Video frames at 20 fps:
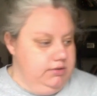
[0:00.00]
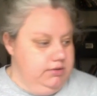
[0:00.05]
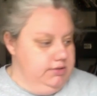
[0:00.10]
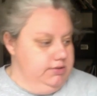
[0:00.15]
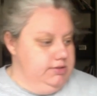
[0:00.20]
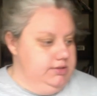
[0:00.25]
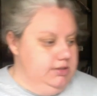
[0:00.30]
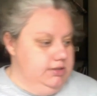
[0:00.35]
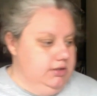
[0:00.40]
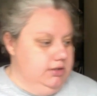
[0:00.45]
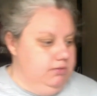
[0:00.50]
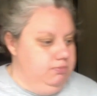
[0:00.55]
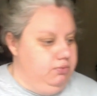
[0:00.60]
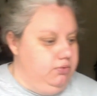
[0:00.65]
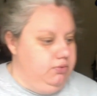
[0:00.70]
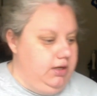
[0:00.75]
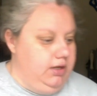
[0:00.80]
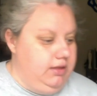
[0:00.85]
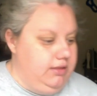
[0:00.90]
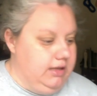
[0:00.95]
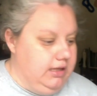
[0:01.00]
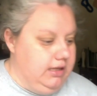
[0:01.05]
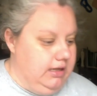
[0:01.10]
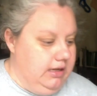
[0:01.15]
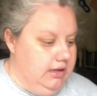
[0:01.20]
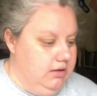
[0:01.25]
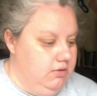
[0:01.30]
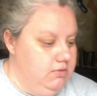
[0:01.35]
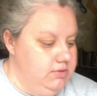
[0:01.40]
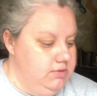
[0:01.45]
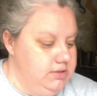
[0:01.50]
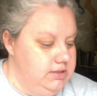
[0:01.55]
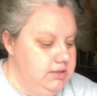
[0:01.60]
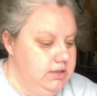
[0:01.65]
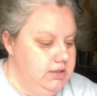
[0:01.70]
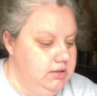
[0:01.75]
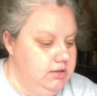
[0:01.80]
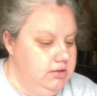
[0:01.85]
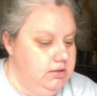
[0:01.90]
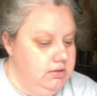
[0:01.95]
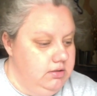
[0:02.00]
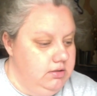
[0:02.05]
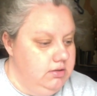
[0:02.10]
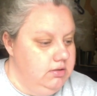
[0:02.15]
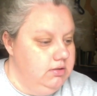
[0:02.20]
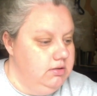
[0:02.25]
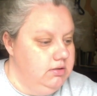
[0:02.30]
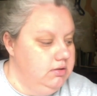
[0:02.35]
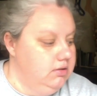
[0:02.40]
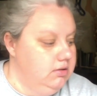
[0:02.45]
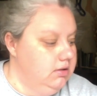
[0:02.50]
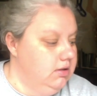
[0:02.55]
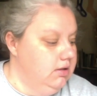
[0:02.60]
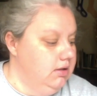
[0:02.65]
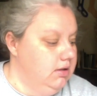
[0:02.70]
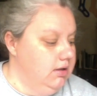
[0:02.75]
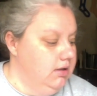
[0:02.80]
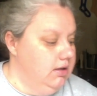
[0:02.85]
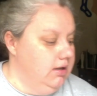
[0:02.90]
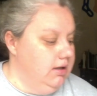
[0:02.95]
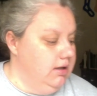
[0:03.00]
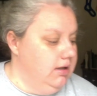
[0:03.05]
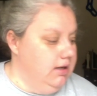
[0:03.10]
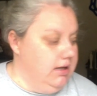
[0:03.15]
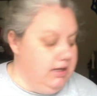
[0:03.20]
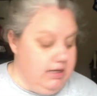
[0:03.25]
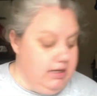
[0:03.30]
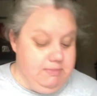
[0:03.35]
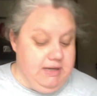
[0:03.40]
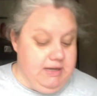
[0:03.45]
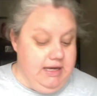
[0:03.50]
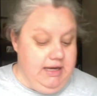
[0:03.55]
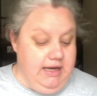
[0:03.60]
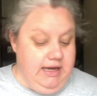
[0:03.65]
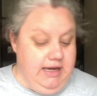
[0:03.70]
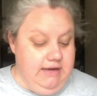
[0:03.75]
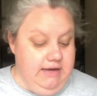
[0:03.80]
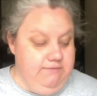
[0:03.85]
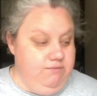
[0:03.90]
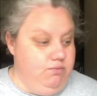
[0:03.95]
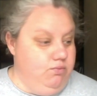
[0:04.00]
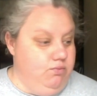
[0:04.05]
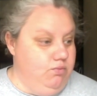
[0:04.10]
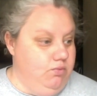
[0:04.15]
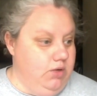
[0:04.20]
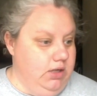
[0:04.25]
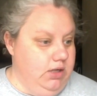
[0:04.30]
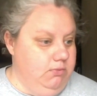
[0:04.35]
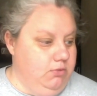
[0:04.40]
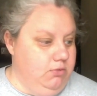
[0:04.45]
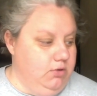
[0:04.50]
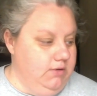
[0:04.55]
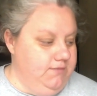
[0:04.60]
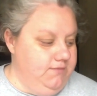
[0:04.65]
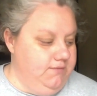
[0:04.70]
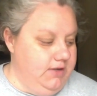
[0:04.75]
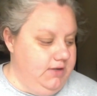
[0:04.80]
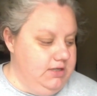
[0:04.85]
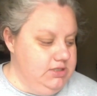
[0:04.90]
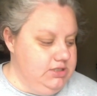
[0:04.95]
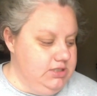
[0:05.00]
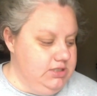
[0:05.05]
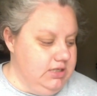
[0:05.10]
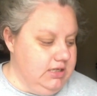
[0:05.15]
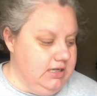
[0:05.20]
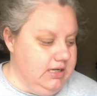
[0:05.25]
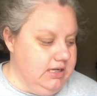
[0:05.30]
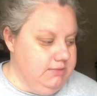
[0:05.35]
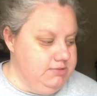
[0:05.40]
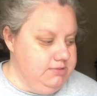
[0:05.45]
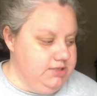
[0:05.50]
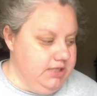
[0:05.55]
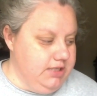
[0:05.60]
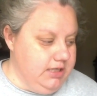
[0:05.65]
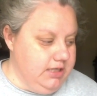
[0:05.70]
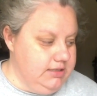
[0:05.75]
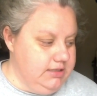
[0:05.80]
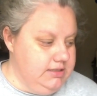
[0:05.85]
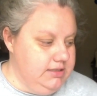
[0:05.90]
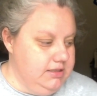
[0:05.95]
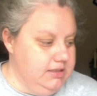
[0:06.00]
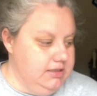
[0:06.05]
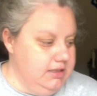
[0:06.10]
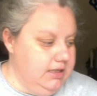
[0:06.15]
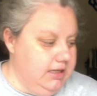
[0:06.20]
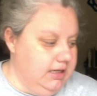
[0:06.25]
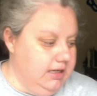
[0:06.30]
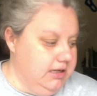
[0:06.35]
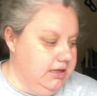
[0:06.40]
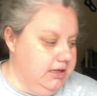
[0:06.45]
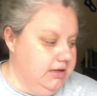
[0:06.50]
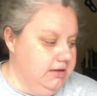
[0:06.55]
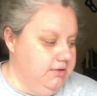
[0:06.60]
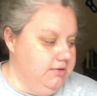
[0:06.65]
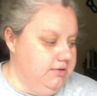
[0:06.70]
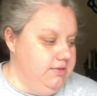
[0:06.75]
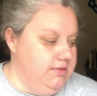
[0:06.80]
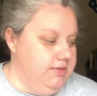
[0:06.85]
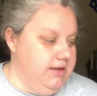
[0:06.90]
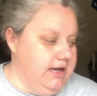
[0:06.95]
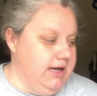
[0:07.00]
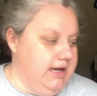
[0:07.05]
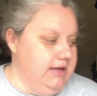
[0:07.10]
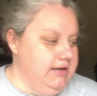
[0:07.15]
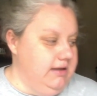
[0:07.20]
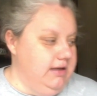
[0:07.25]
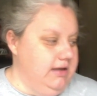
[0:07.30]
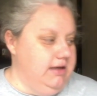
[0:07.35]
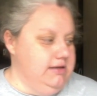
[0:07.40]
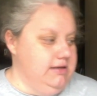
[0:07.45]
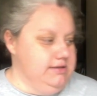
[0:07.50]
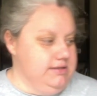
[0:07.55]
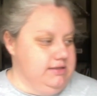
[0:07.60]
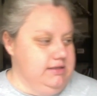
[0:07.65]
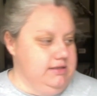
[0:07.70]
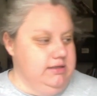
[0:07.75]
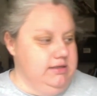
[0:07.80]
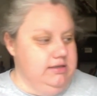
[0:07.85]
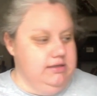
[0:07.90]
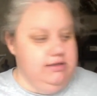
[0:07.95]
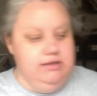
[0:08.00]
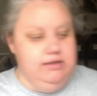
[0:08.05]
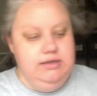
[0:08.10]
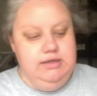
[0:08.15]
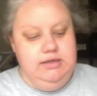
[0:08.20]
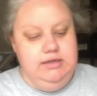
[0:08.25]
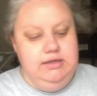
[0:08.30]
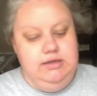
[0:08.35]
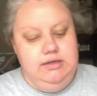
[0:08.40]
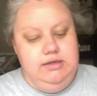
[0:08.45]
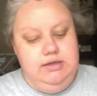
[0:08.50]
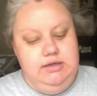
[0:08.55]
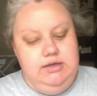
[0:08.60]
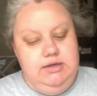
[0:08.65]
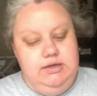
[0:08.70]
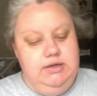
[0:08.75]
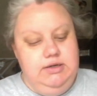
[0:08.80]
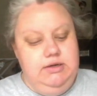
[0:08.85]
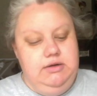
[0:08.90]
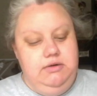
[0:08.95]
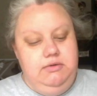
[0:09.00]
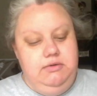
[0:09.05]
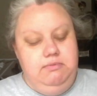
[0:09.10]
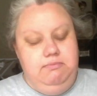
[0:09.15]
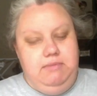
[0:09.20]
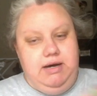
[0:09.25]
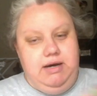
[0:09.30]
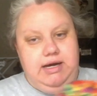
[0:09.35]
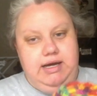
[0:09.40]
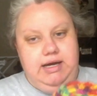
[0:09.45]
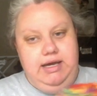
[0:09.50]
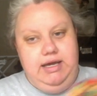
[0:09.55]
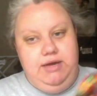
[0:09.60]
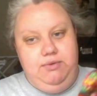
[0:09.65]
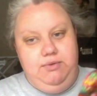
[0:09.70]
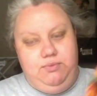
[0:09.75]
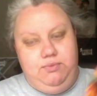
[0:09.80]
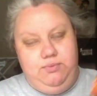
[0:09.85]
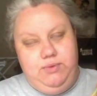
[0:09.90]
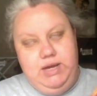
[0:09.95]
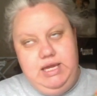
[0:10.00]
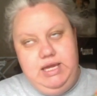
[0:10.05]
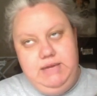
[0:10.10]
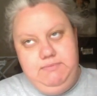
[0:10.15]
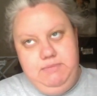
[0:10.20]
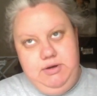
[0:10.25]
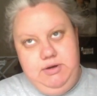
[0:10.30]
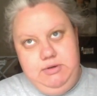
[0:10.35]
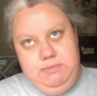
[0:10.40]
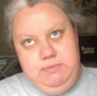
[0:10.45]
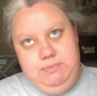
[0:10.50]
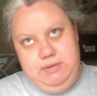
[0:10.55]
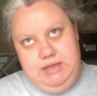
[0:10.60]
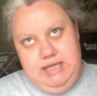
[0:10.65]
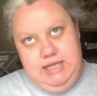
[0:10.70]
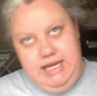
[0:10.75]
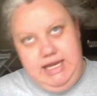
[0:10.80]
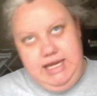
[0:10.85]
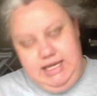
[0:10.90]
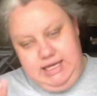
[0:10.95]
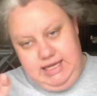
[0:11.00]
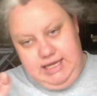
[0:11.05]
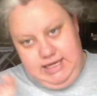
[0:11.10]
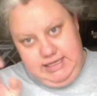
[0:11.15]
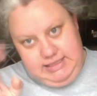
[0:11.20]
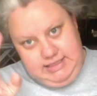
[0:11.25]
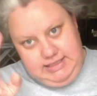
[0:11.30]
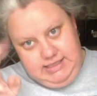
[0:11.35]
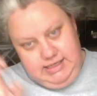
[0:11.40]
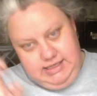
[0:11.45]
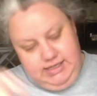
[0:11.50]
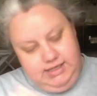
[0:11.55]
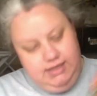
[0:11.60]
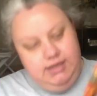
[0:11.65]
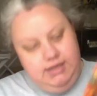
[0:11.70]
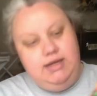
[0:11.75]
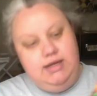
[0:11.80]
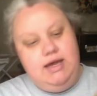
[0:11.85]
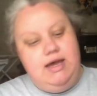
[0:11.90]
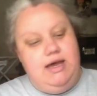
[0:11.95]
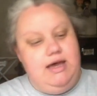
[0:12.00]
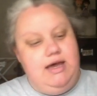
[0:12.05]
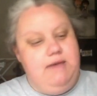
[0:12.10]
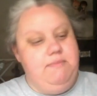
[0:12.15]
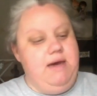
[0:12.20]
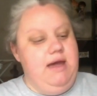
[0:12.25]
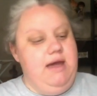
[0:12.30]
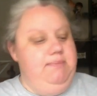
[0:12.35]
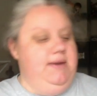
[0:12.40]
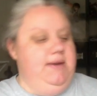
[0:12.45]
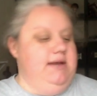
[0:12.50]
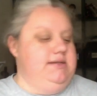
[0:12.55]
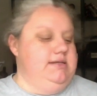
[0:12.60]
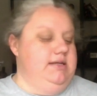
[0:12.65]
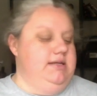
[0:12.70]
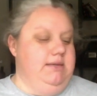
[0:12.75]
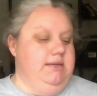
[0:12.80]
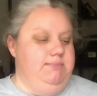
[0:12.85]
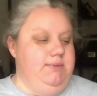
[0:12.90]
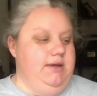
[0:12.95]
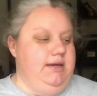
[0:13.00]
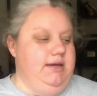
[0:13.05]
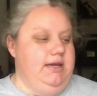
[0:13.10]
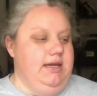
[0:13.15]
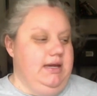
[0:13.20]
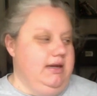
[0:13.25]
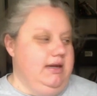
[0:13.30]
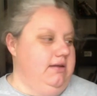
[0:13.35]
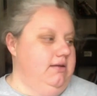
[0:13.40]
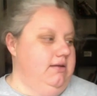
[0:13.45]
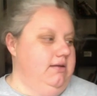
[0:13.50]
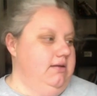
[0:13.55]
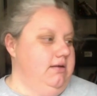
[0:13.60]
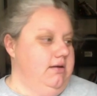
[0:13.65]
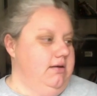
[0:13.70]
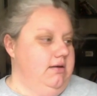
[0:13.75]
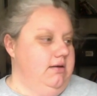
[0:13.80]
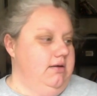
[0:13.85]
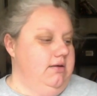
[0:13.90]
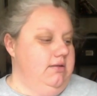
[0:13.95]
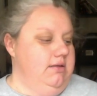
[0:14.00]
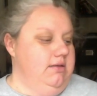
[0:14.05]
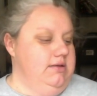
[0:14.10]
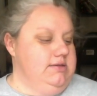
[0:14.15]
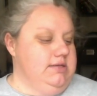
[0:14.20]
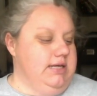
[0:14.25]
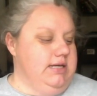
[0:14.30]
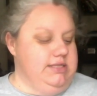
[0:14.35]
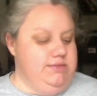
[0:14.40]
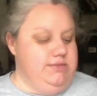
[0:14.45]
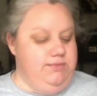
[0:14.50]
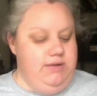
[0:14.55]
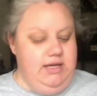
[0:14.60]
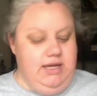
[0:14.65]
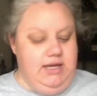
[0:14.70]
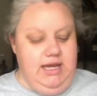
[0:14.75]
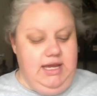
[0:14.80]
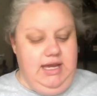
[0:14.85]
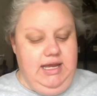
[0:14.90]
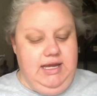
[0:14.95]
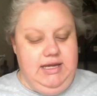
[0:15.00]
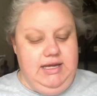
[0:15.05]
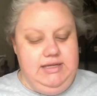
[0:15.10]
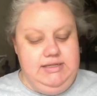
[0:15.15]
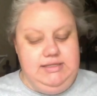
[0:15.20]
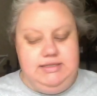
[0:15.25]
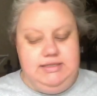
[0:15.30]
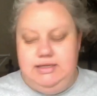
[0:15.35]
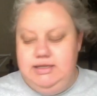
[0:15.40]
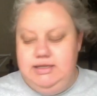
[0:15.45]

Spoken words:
So pointing that out, I have one more finished object, and that is my rainbow blanket. I picked it up again this last week, and